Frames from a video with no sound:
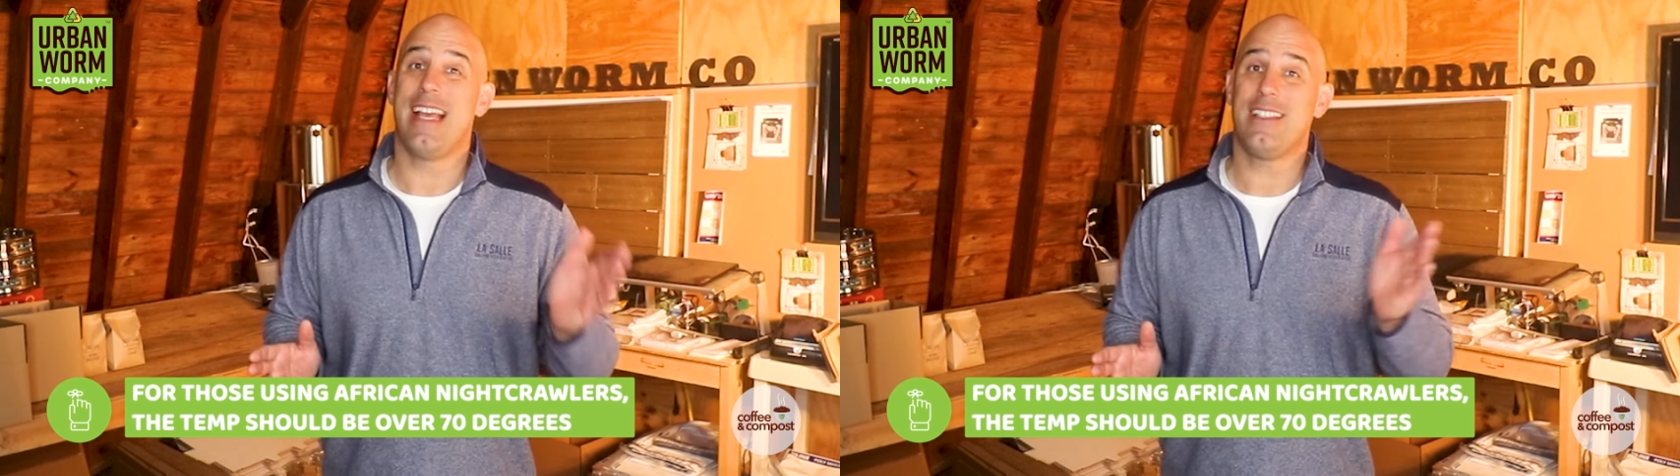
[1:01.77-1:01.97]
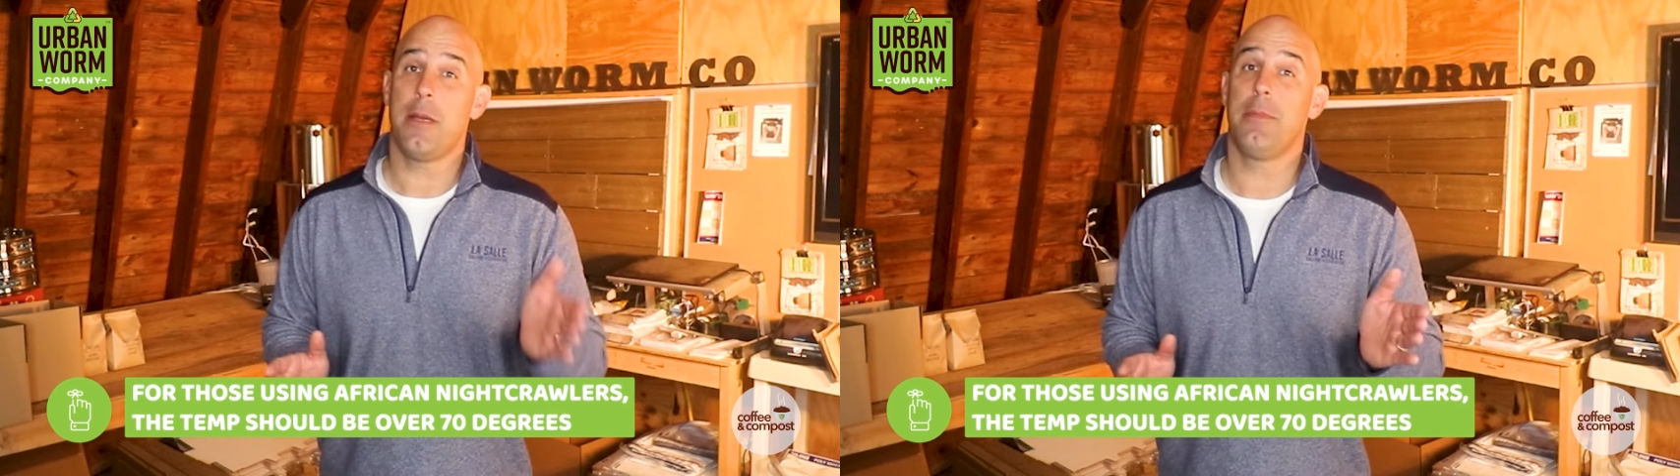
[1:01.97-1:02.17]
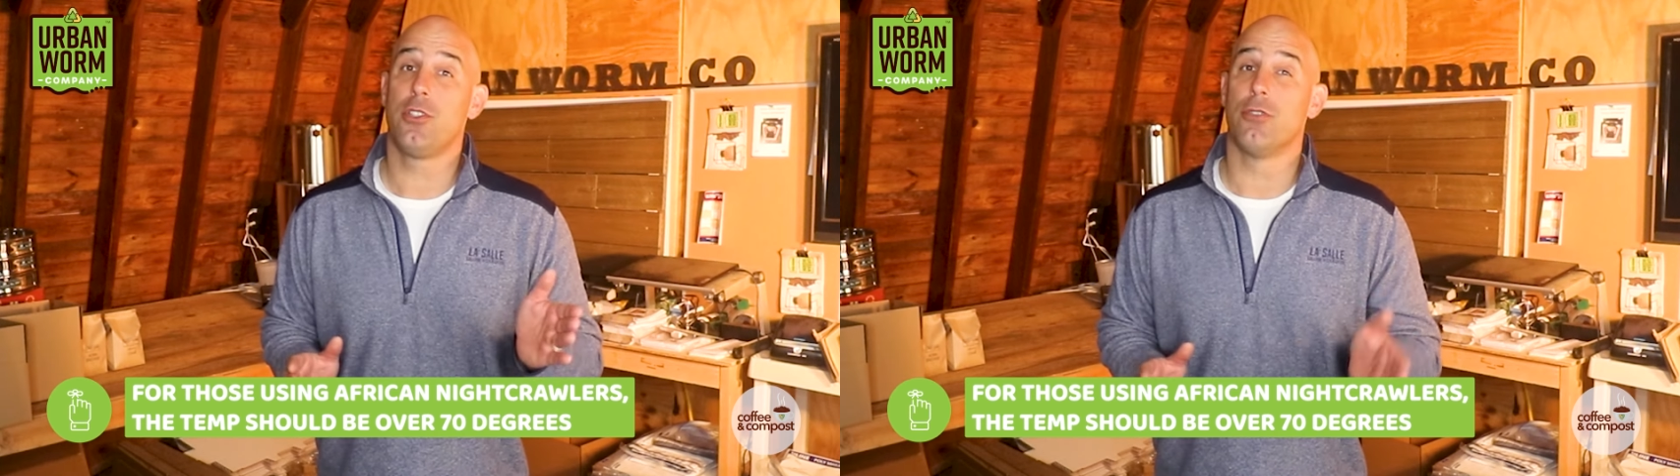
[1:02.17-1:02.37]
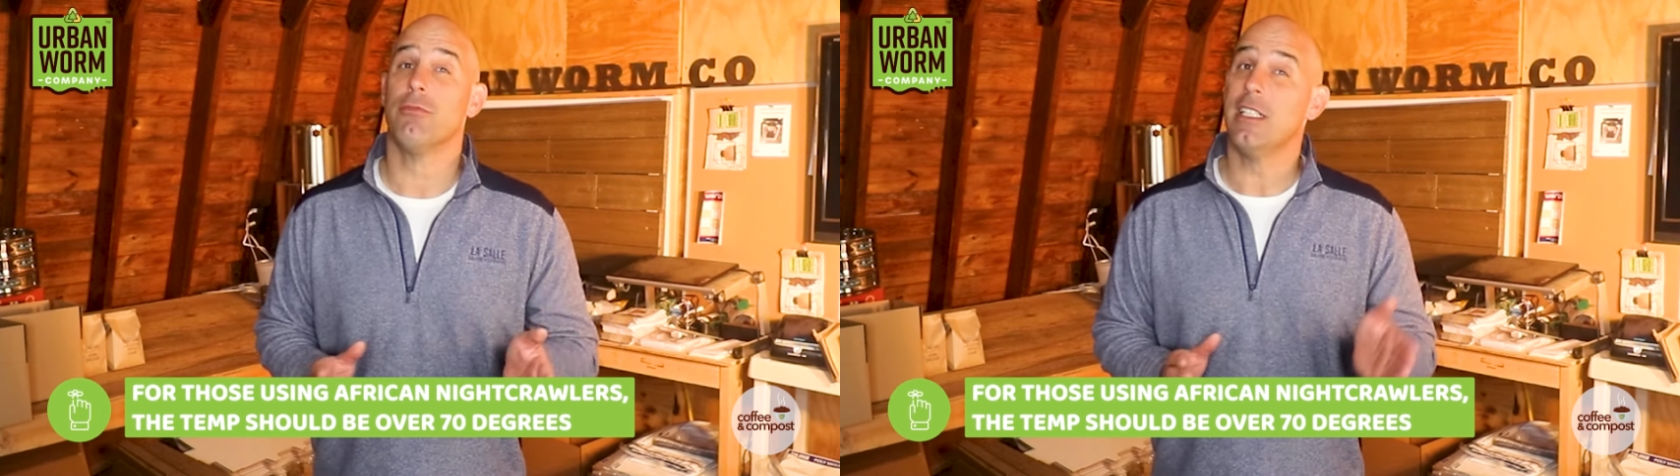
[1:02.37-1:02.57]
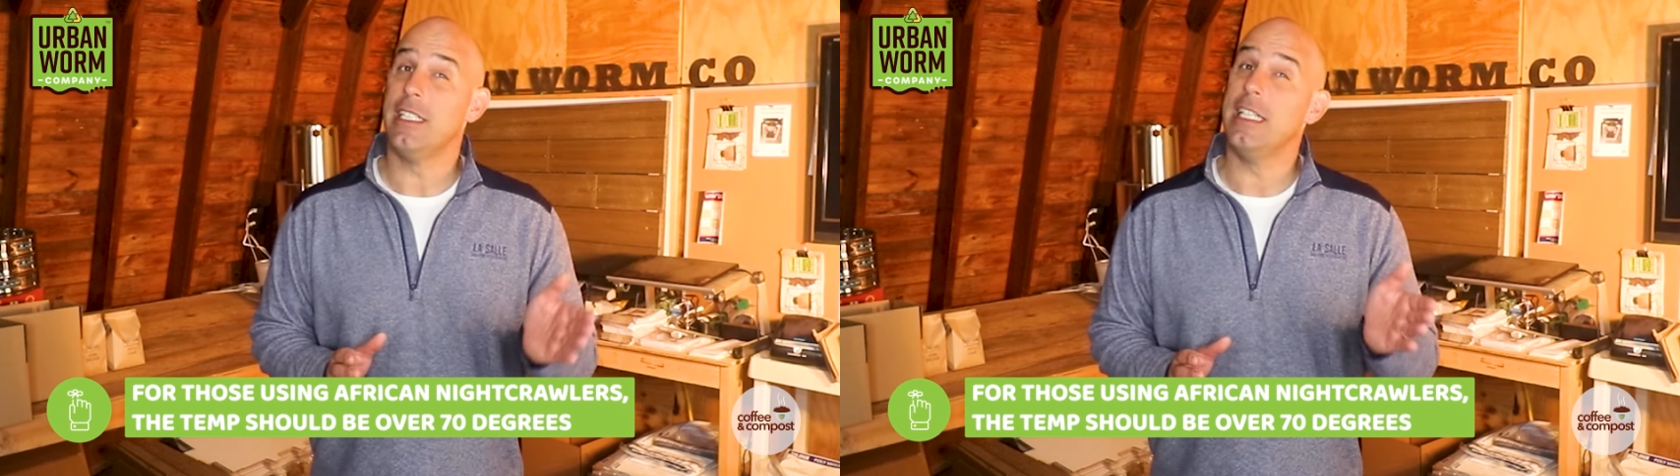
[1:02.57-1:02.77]
that temperature
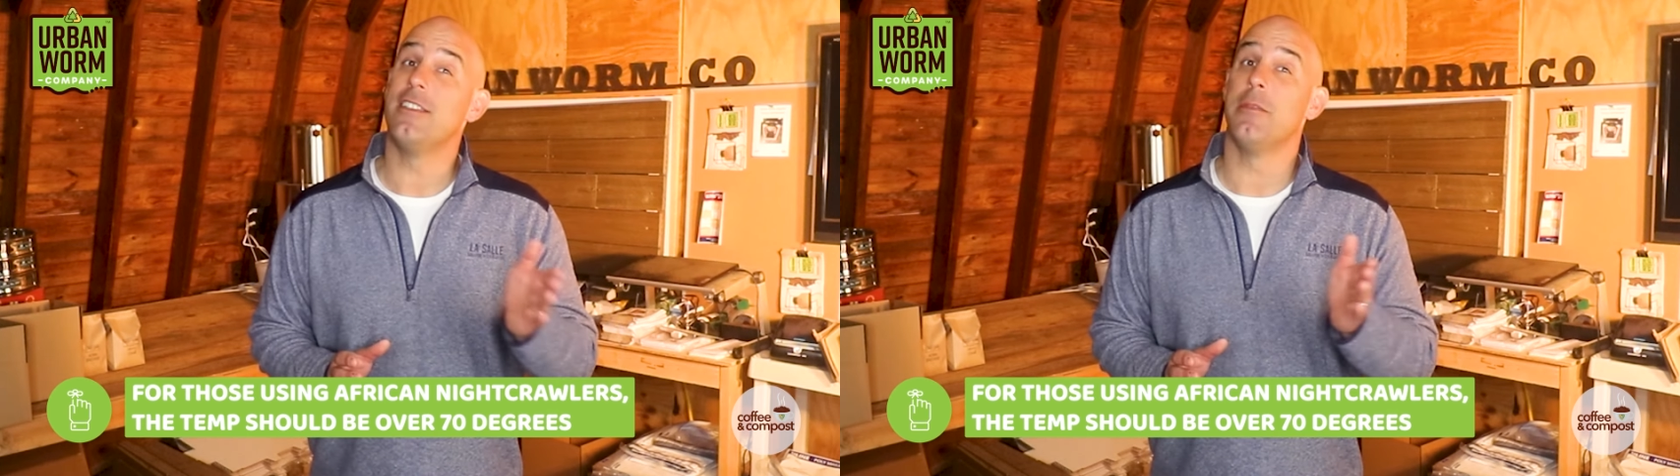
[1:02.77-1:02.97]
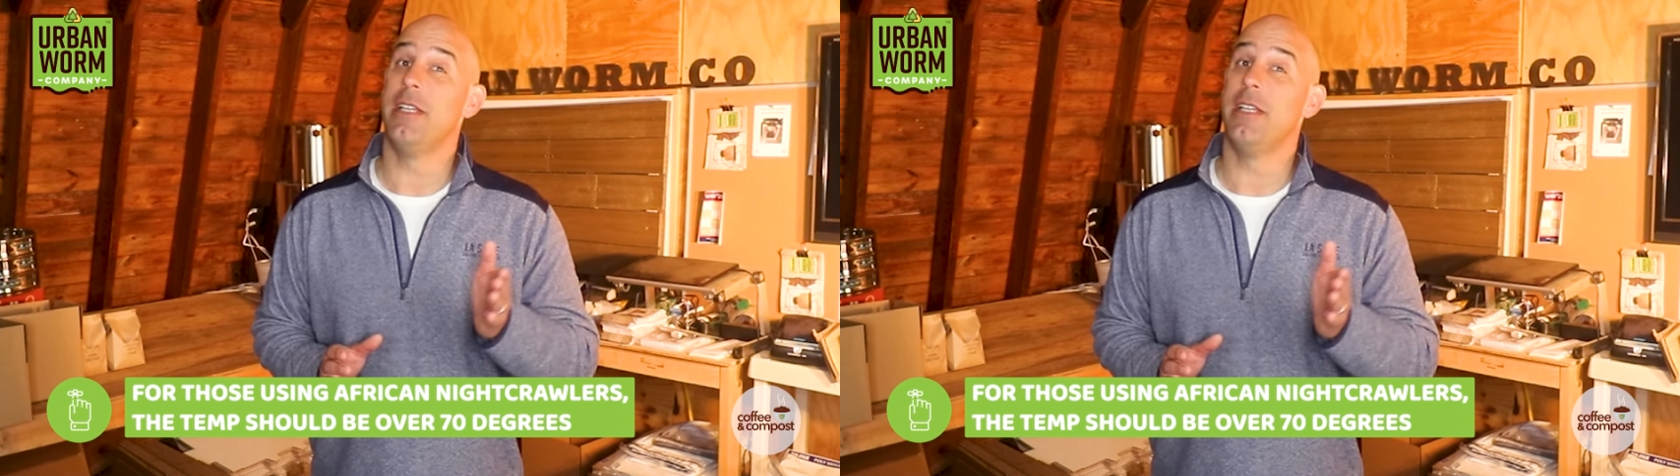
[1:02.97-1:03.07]
really needs to